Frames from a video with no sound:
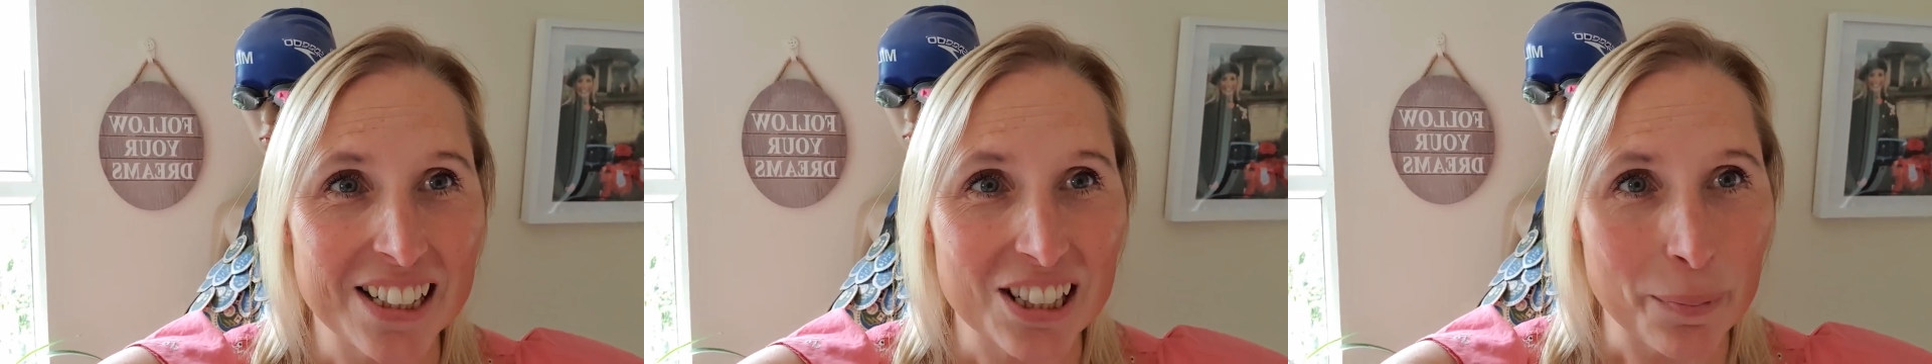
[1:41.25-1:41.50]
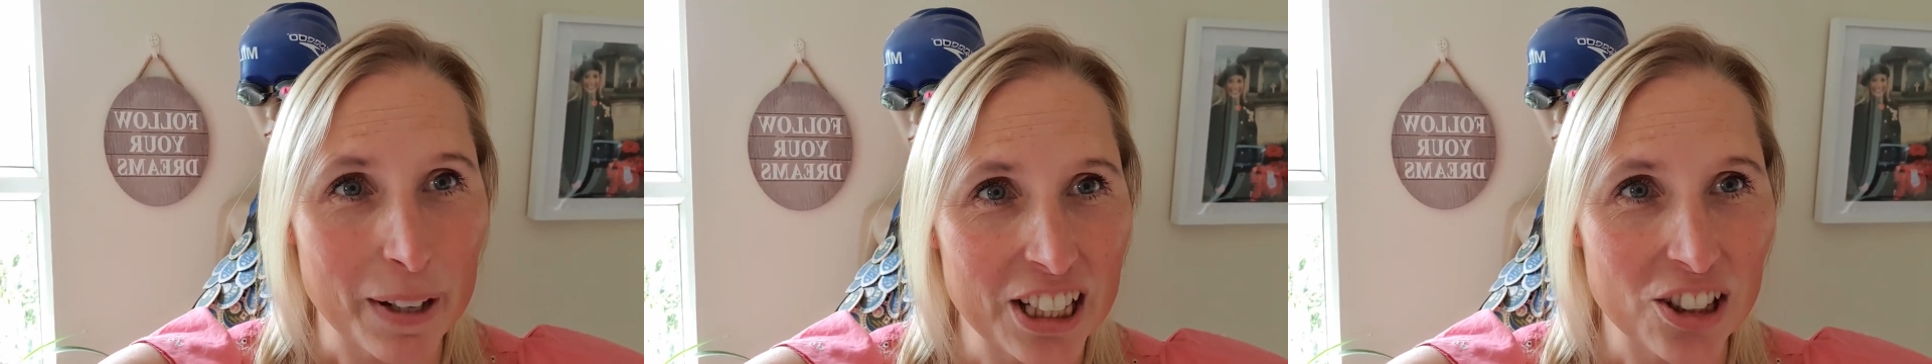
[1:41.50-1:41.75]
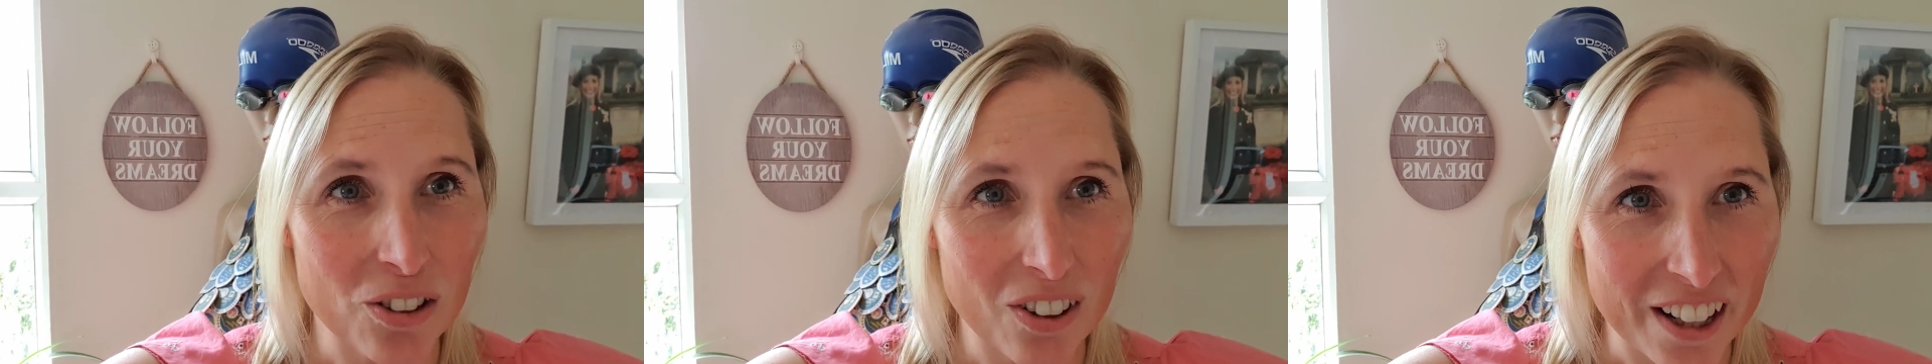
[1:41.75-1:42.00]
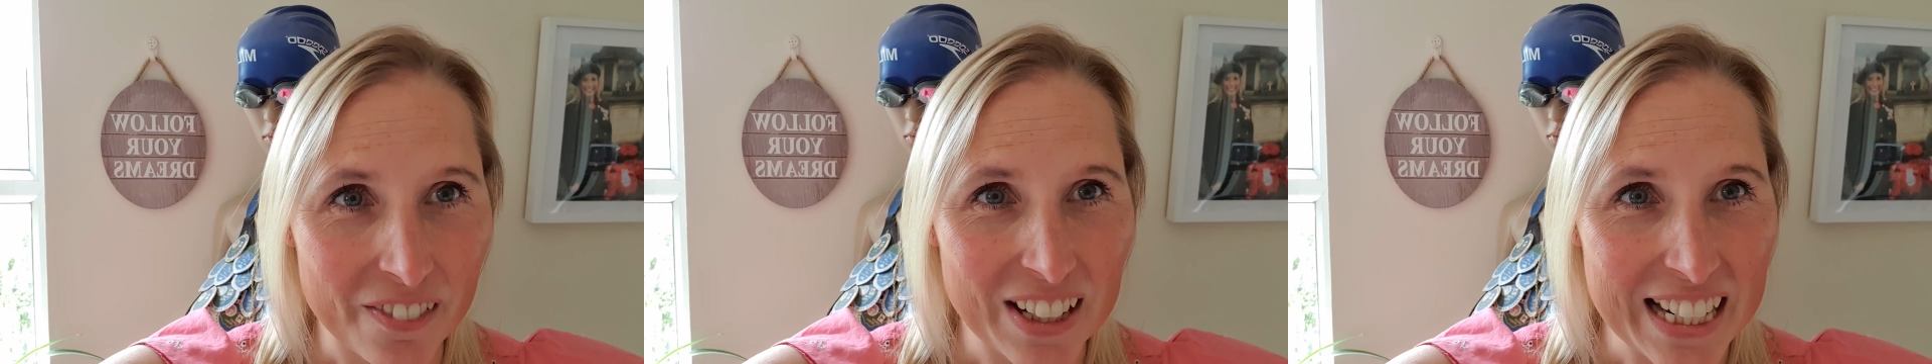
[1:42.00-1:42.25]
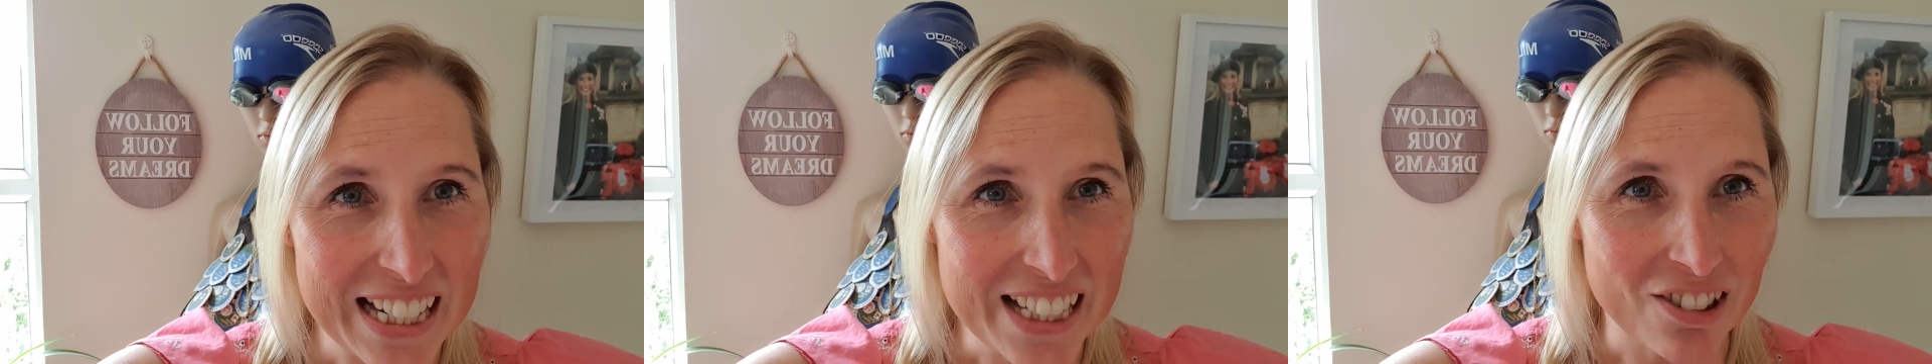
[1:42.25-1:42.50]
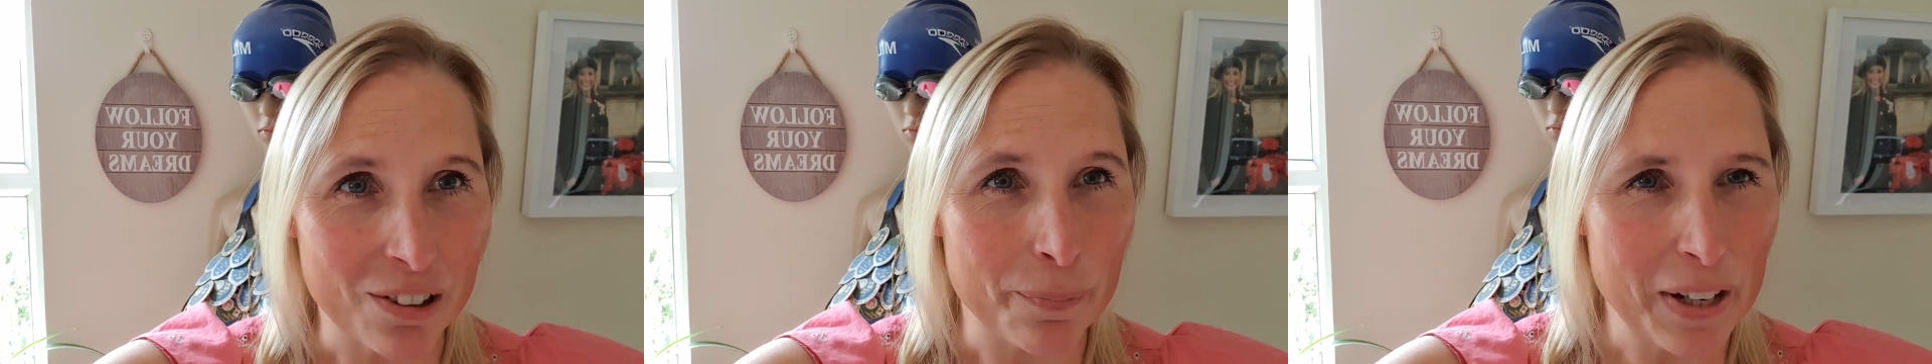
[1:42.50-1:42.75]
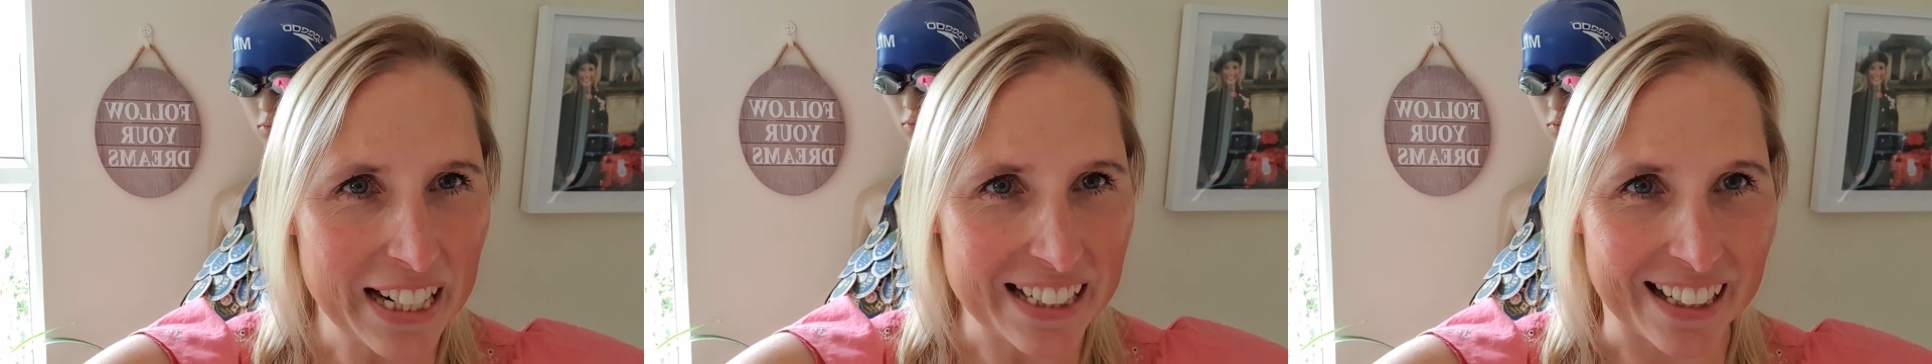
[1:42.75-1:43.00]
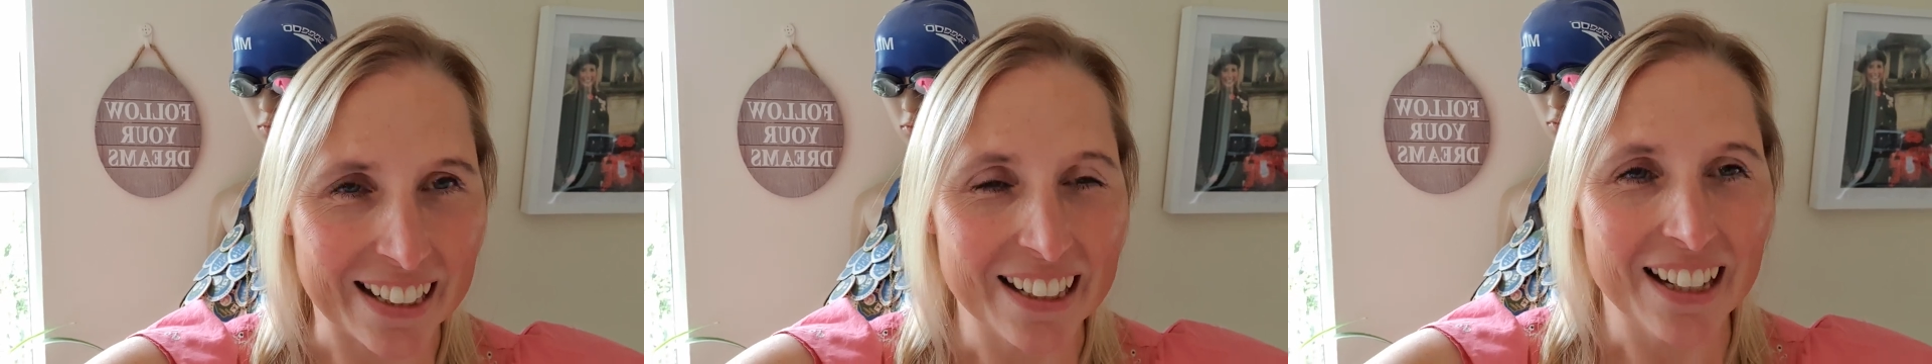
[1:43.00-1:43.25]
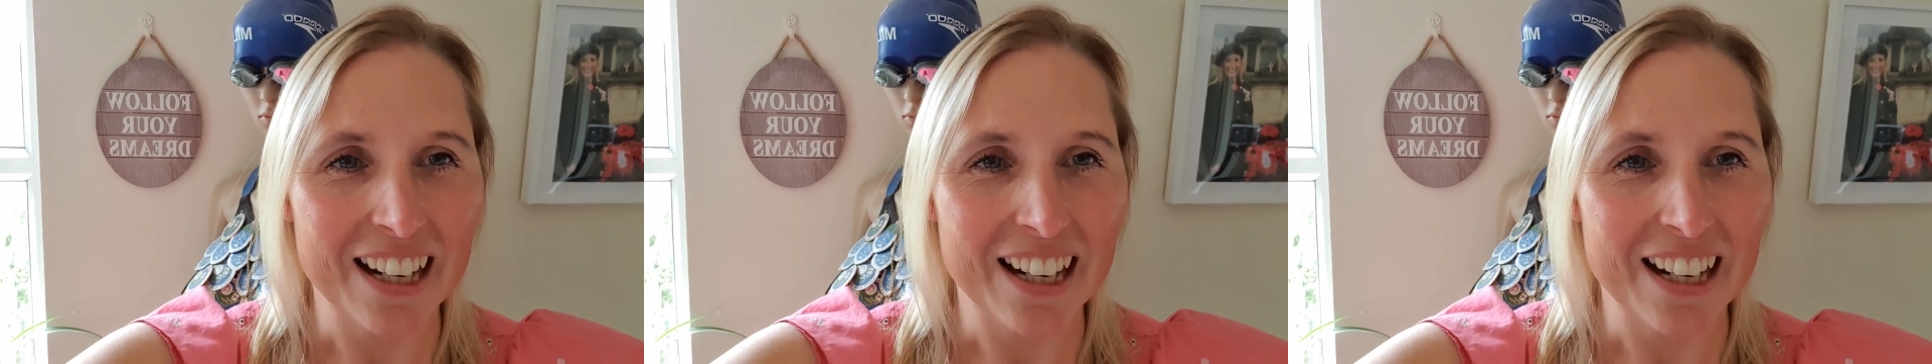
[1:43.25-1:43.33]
to make your life easier and better.